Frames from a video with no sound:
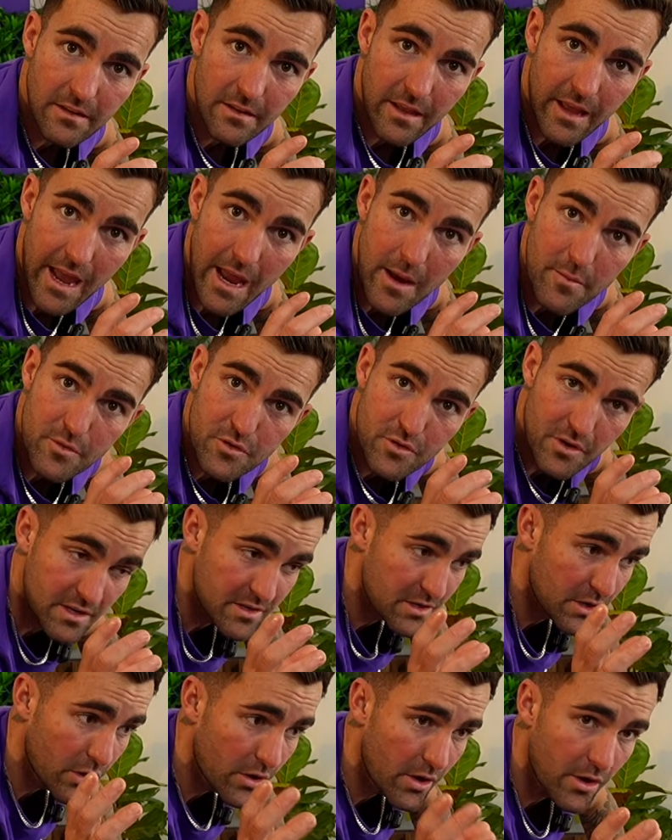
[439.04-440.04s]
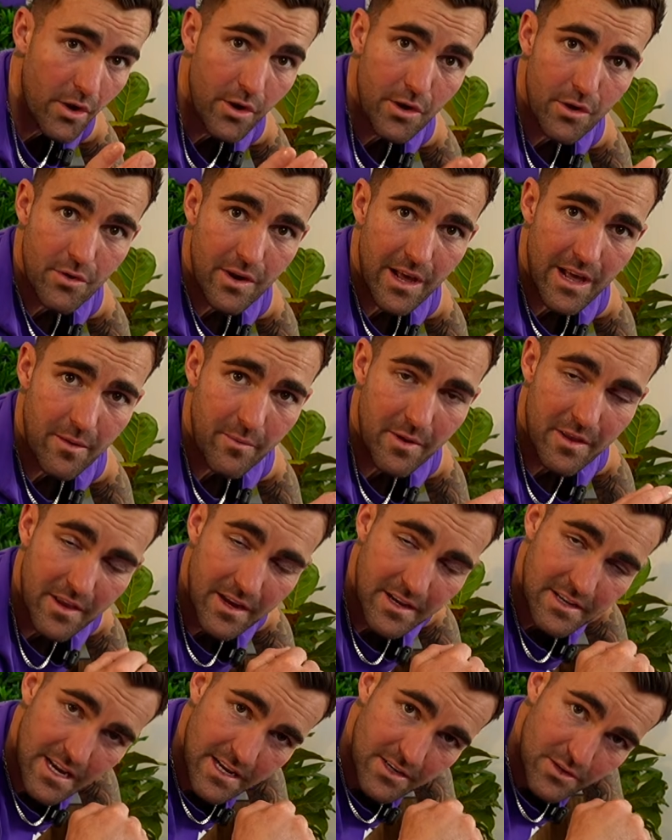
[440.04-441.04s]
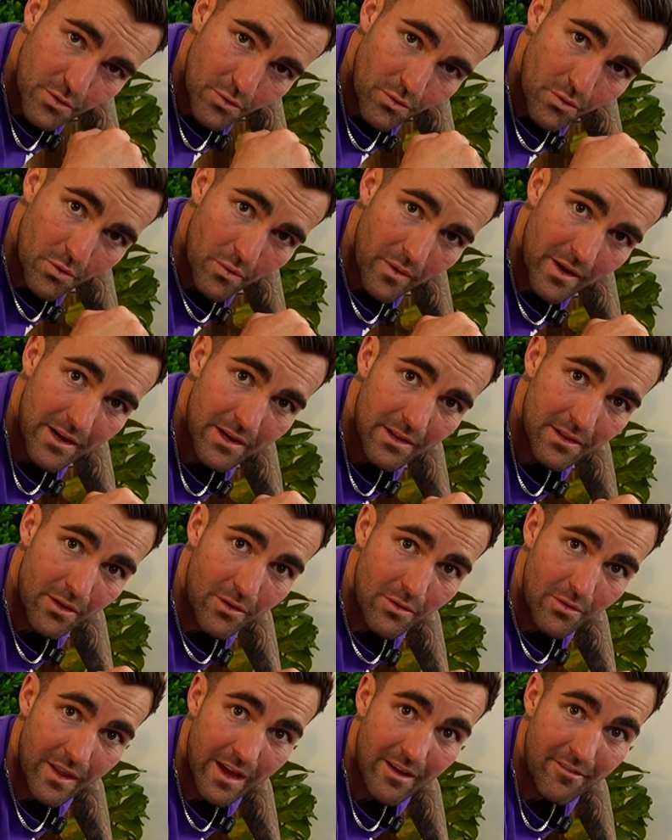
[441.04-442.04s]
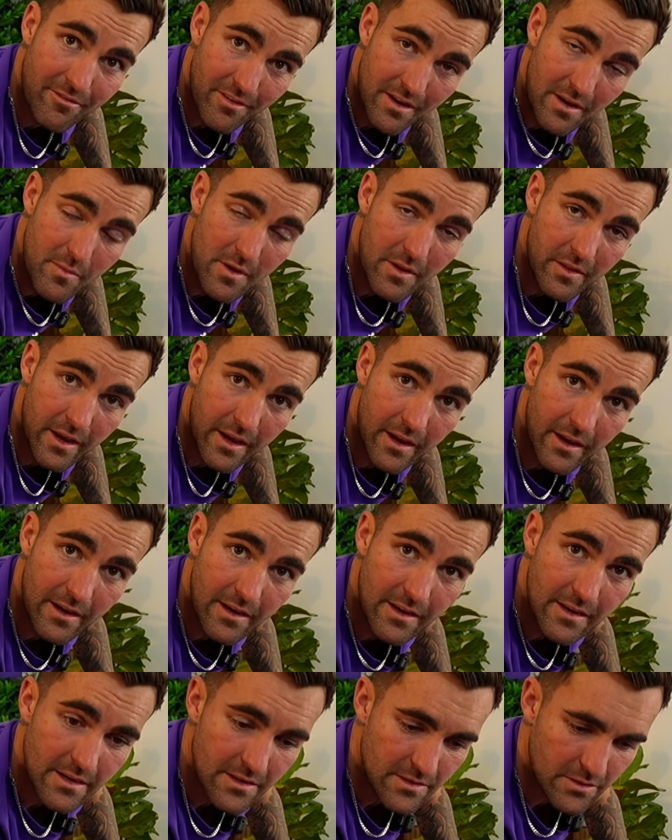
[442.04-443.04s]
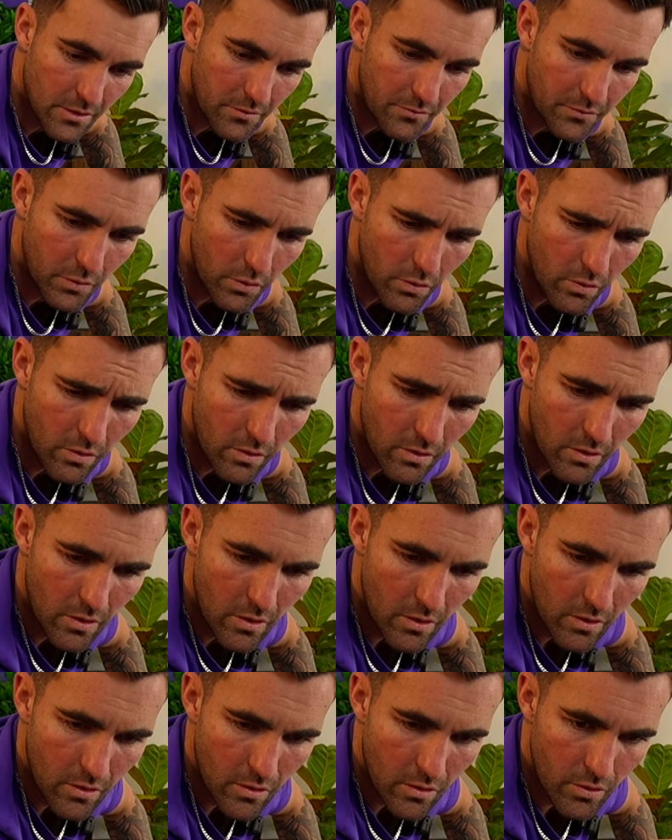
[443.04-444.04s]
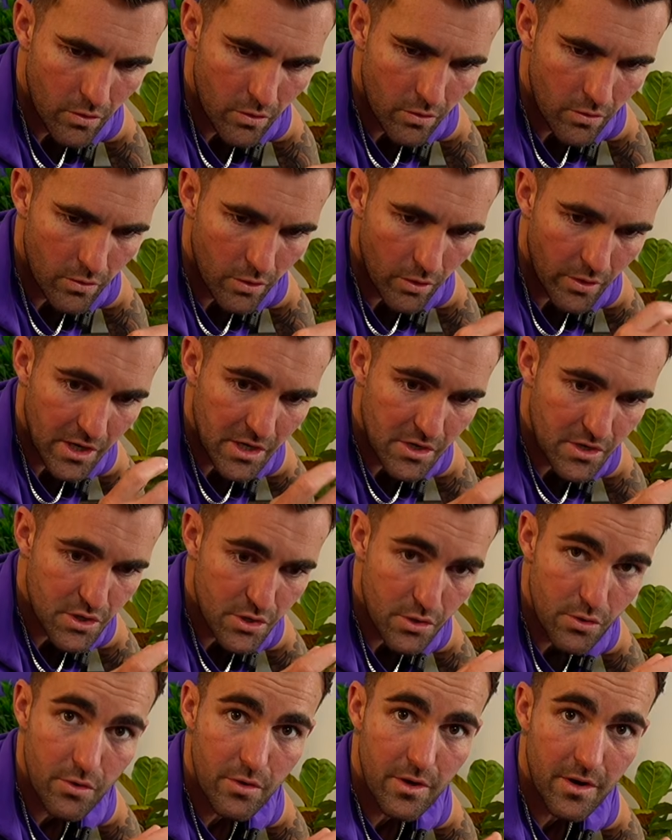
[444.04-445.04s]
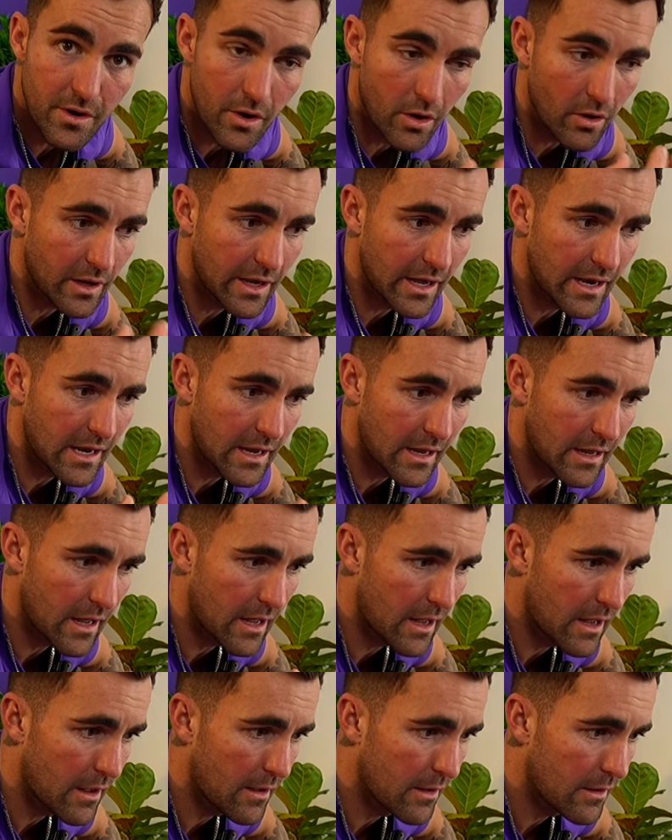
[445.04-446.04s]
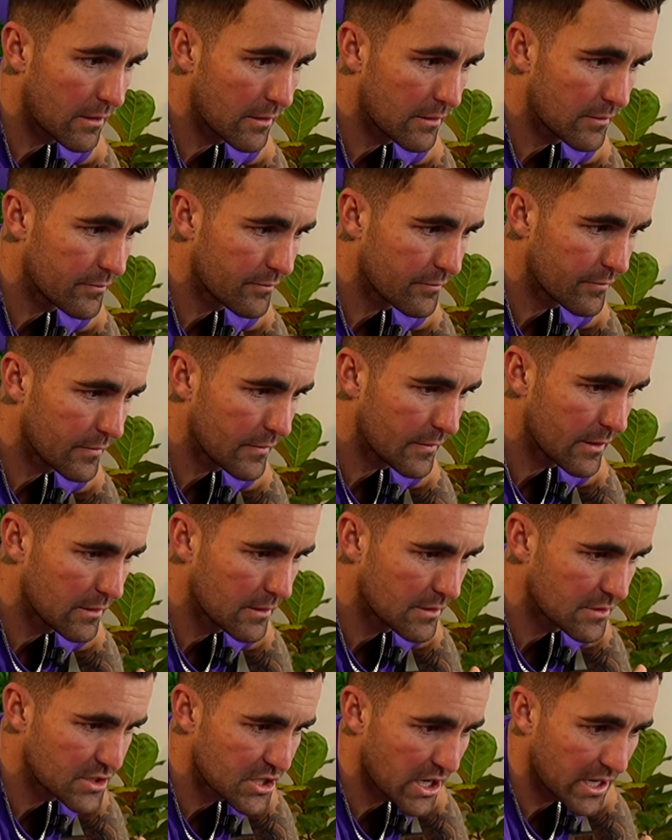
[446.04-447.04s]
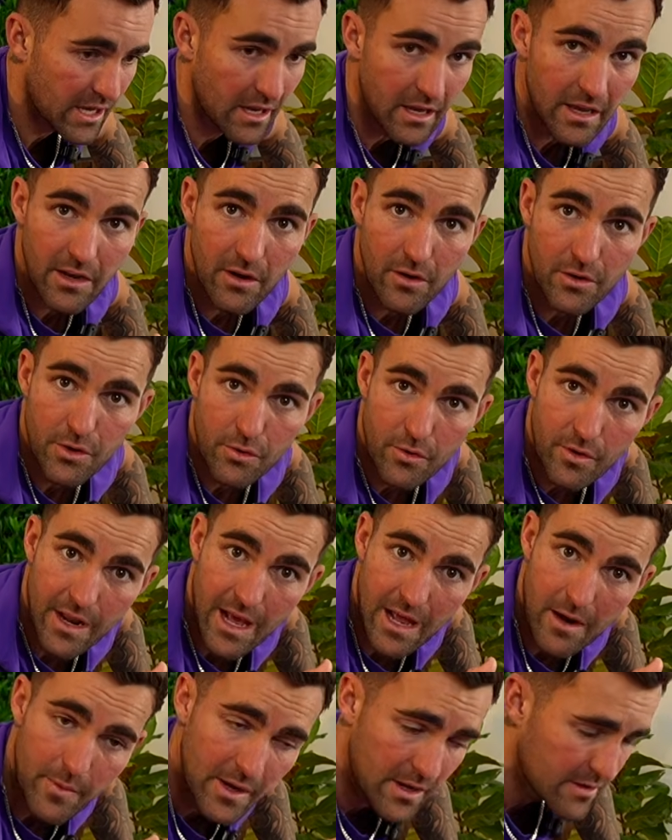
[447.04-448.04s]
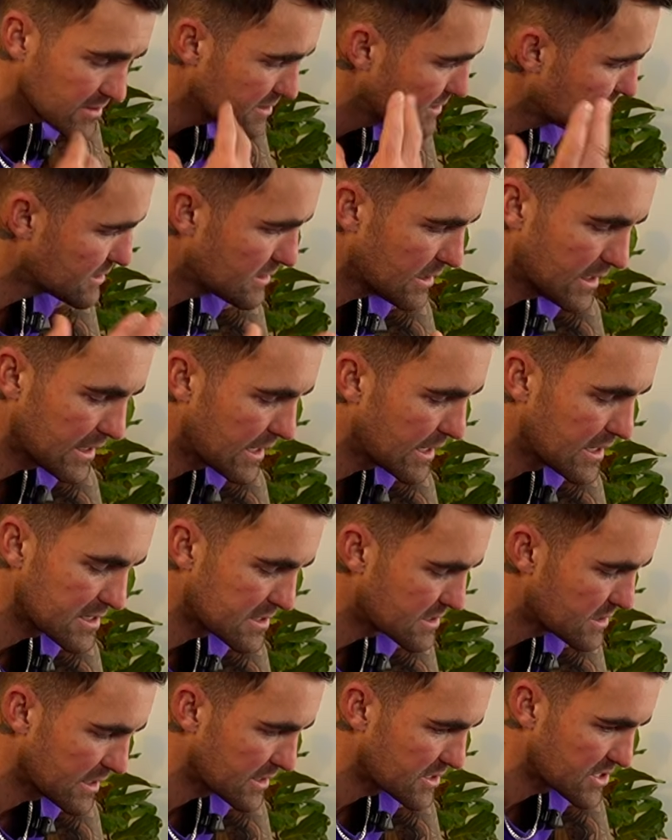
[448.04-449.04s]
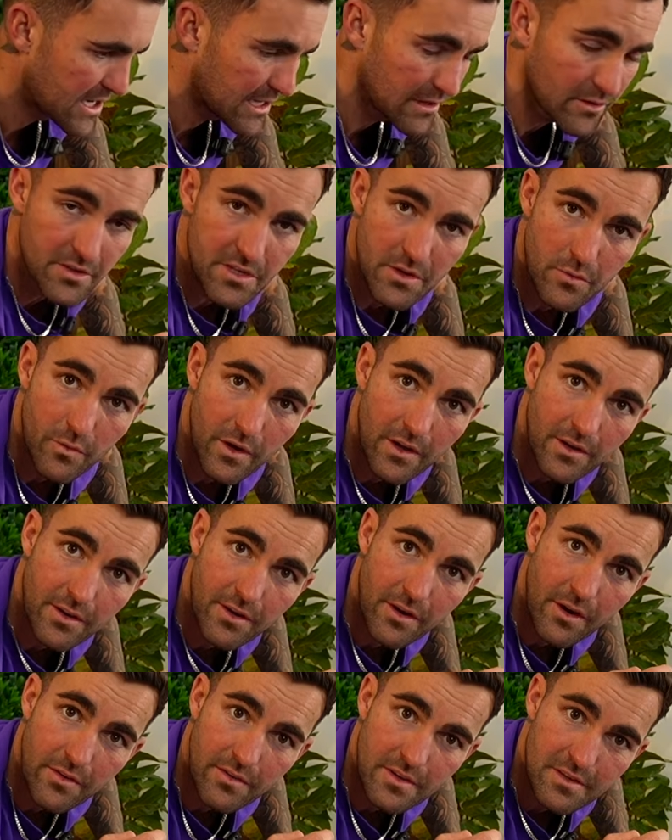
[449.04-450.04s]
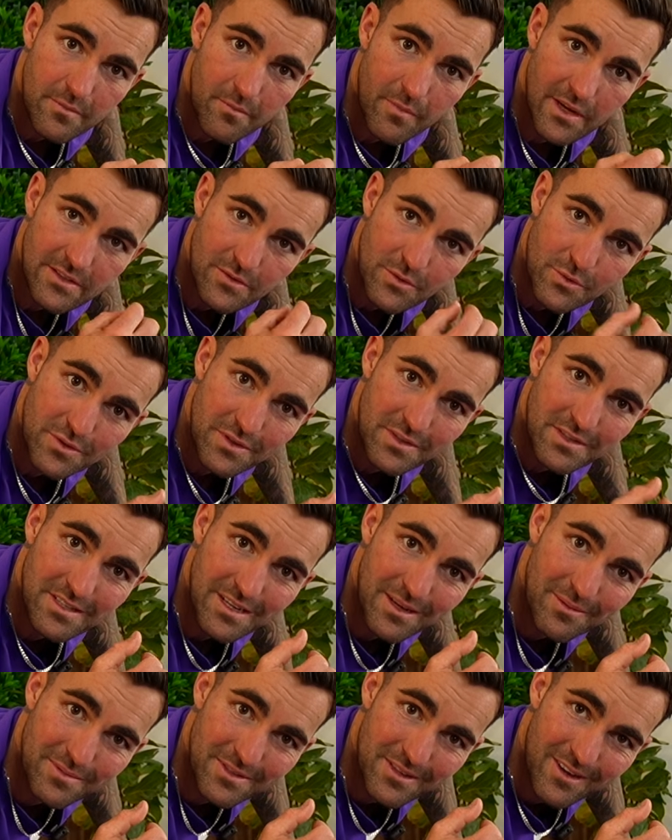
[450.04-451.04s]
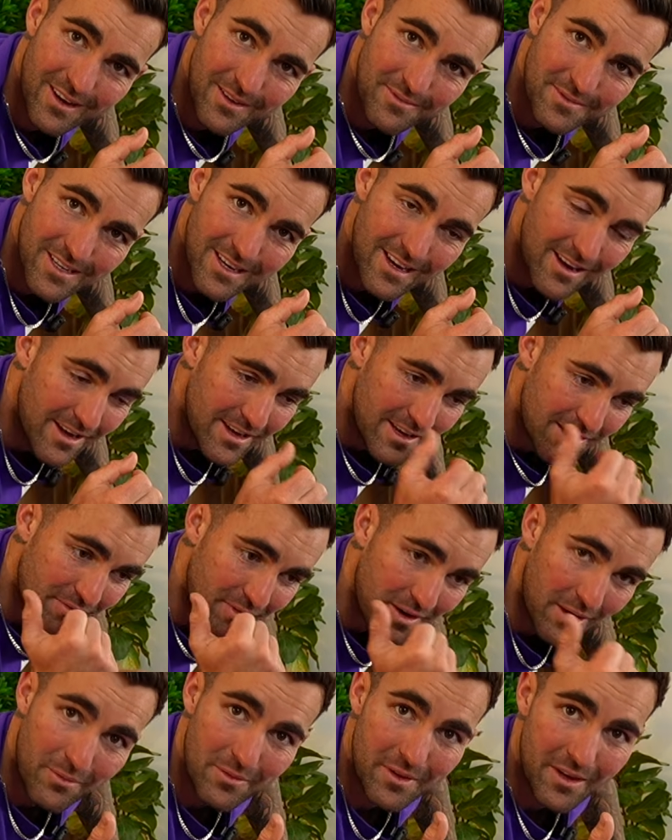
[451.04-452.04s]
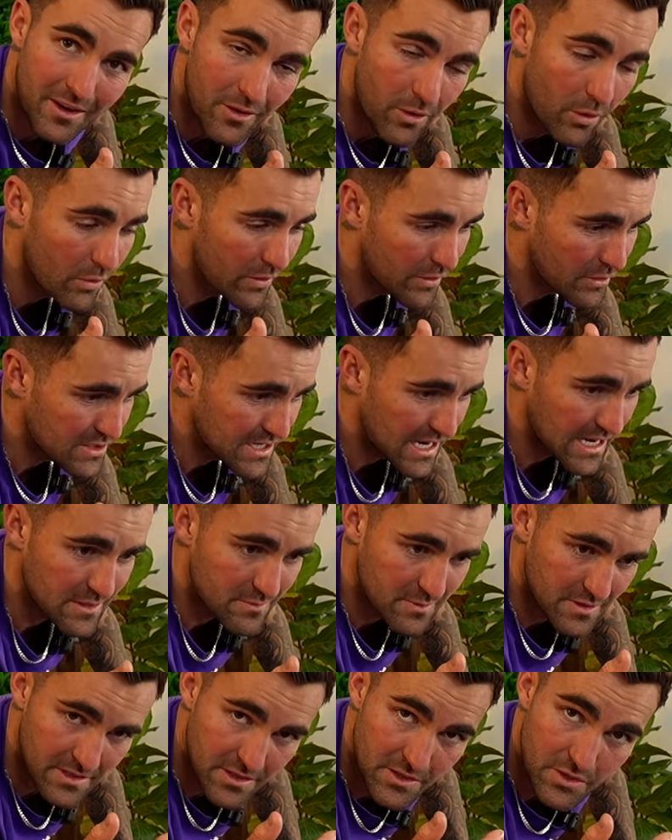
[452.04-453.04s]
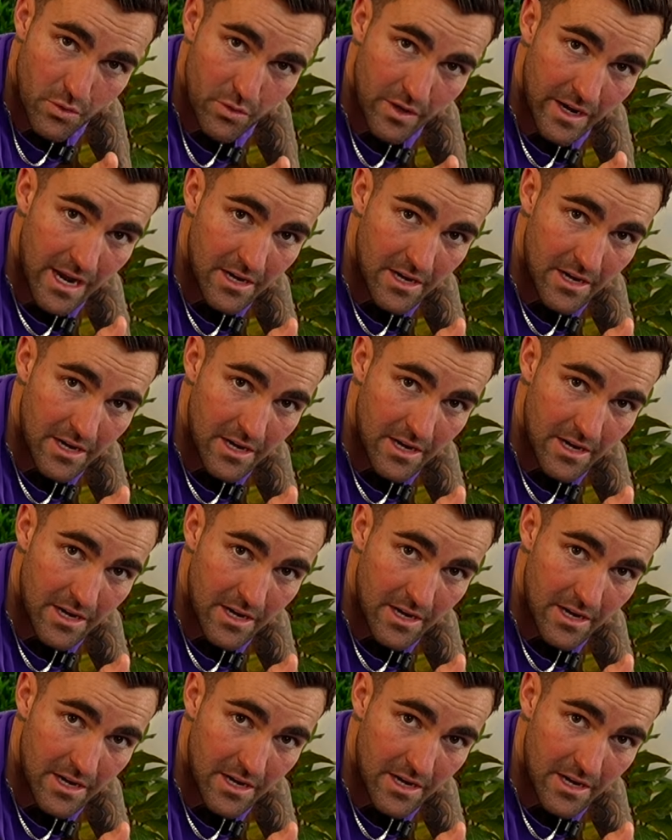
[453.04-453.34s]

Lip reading: The hamstrings, you've got to know your anatomy. They attach all the way along that femur there. So if you're not in tune and not getting checking in on your anatomy, because it is a challenging one, you know, the muscles are sometimes, you forget what they're called, their attachments, their joint